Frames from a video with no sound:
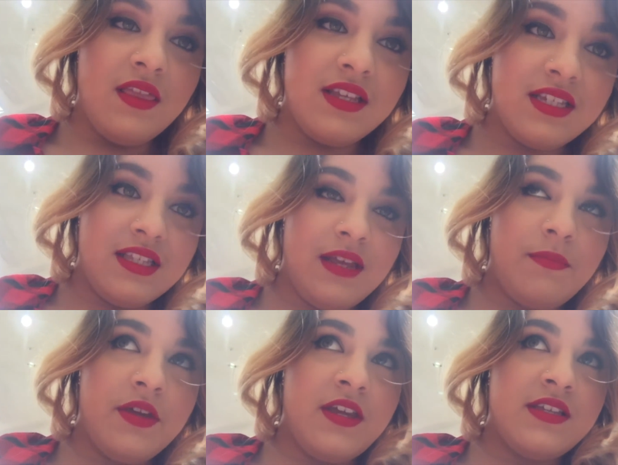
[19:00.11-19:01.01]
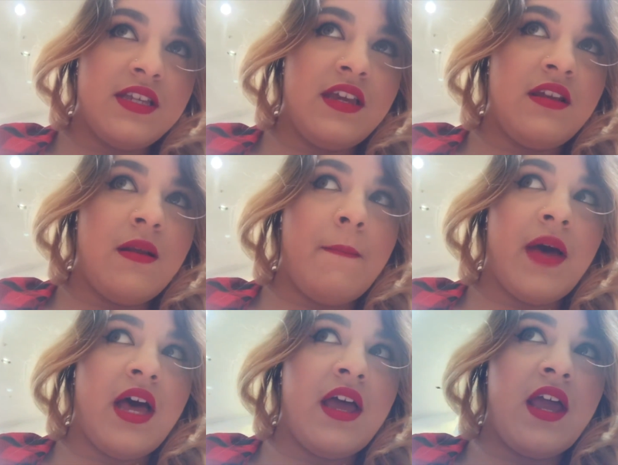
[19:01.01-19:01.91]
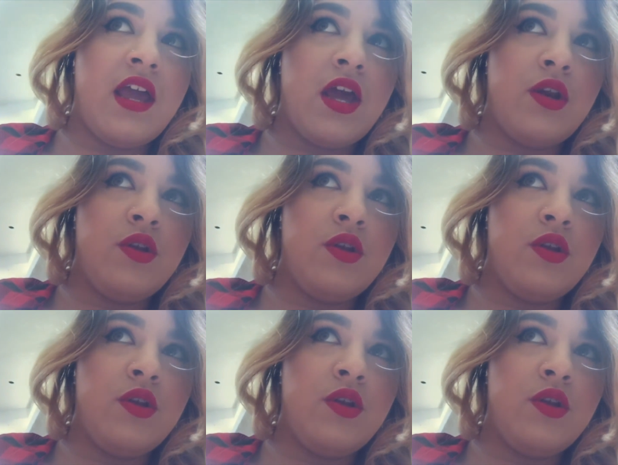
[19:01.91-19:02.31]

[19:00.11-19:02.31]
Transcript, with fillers: This lip is in my